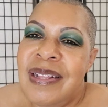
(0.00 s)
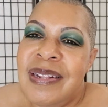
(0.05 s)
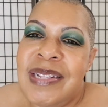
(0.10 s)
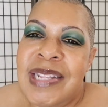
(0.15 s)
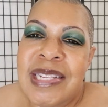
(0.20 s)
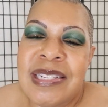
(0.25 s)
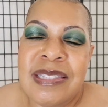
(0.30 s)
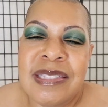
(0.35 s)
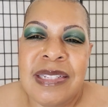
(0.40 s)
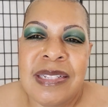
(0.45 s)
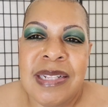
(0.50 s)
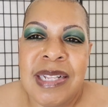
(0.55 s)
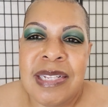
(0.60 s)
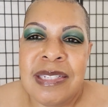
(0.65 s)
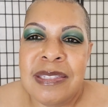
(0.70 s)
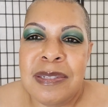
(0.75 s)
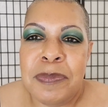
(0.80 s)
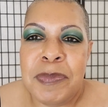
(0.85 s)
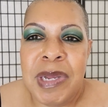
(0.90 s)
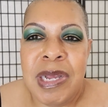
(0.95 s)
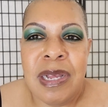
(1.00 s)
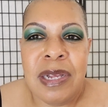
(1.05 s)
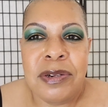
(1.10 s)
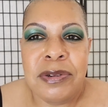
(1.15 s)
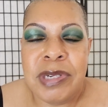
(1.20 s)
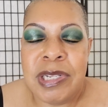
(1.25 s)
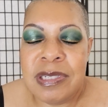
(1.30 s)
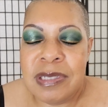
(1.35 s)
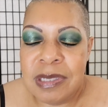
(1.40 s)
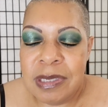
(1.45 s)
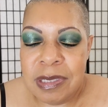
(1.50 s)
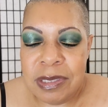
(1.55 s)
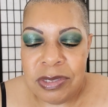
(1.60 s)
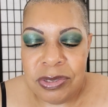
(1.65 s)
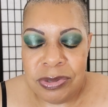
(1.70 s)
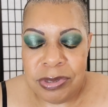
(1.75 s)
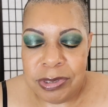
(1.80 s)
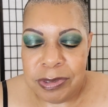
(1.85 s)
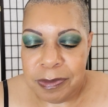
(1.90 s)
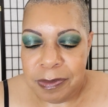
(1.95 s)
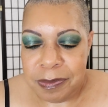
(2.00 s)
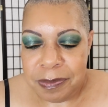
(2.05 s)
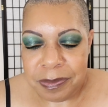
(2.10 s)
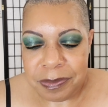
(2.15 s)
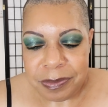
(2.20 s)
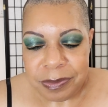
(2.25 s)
That's the, that's the motto. That's the intro.